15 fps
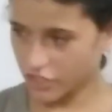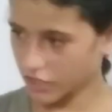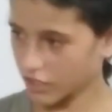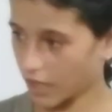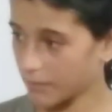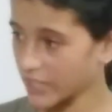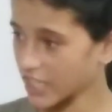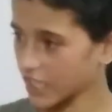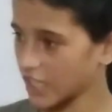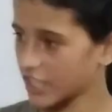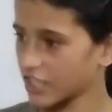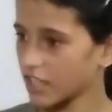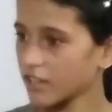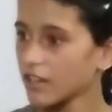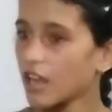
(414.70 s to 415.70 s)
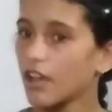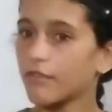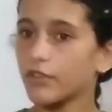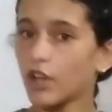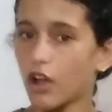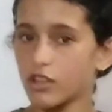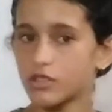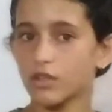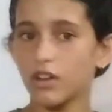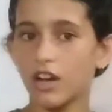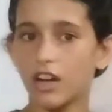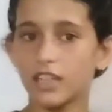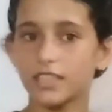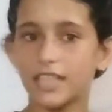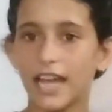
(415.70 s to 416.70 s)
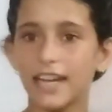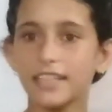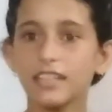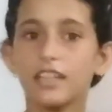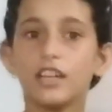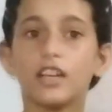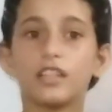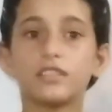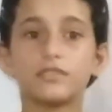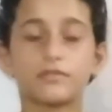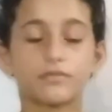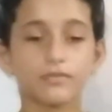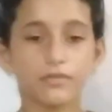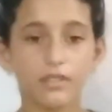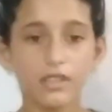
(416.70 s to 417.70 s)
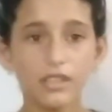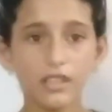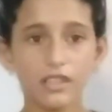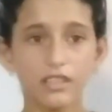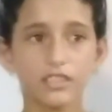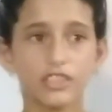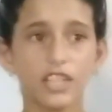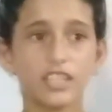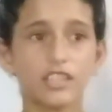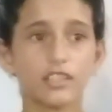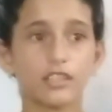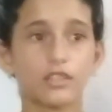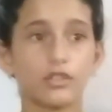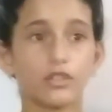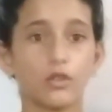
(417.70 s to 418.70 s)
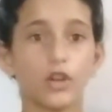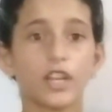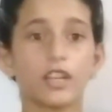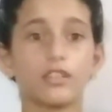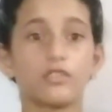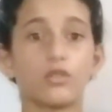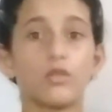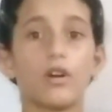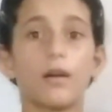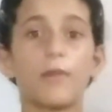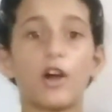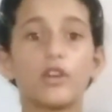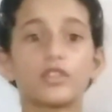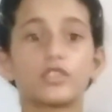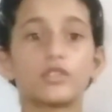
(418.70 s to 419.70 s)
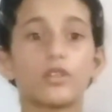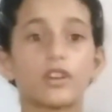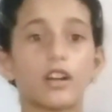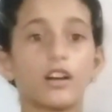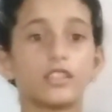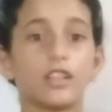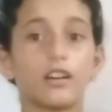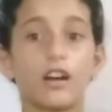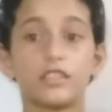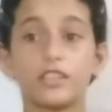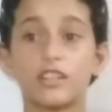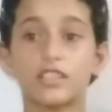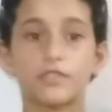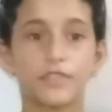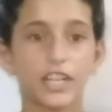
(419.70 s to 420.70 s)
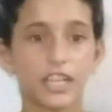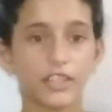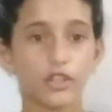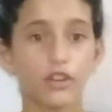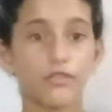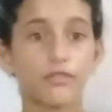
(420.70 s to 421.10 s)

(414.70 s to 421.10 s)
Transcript: communicator, we also heard that just know about your others feeling, your